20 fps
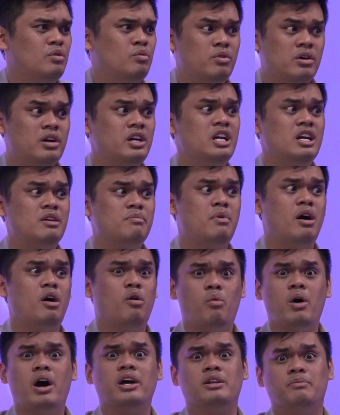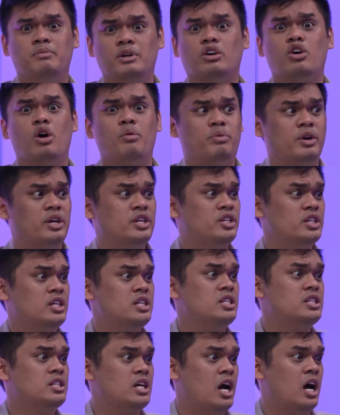Worry about what the big
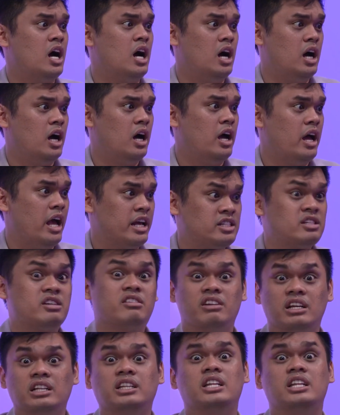corporations are excreting